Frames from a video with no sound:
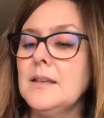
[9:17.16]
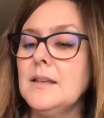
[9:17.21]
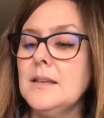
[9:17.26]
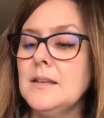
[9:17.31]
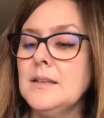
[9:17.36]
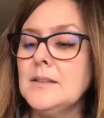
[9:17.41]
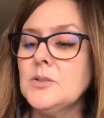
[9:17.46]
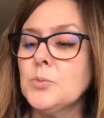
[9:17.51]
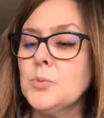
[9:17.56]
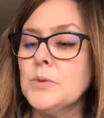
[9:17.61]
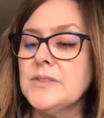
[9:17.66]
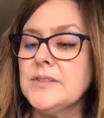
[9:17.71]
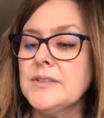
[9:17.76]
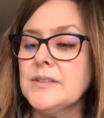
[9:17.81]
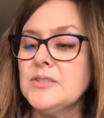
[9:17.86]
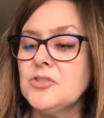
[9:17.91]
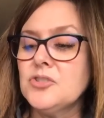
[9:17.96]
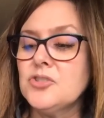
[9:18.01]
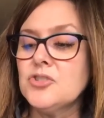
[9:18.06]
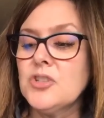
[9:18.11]
It was a
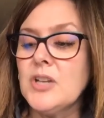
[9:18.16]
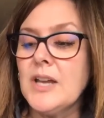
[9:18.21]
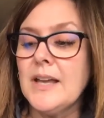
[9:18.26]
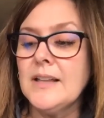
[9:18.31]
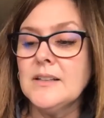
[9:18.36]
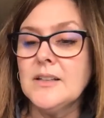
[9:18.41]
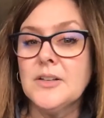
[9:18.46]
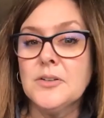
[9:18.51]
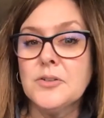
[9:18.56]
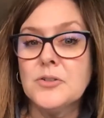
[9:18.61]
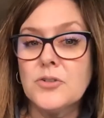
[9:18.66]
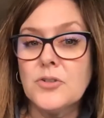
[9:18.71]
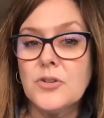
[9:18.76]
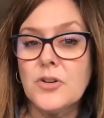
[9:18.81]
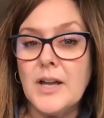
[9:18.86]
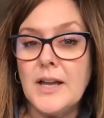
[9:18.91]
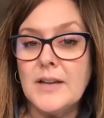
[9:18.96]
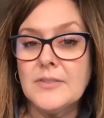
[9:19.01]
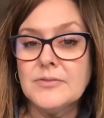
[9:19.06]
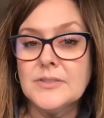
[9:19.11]
shallow
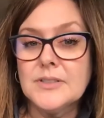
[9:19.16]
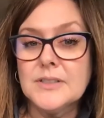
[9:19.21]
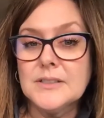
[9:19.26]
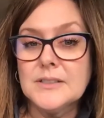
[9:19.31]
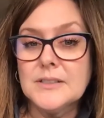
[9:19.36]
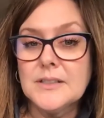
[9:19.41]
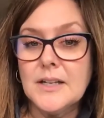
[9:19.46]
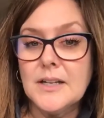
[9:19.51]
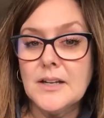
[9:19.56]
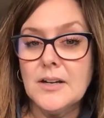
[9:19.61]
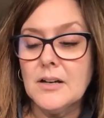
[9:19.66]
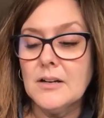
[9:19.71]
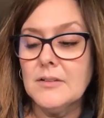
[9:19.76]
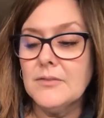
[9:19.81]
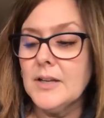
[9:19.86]
crafted caravel,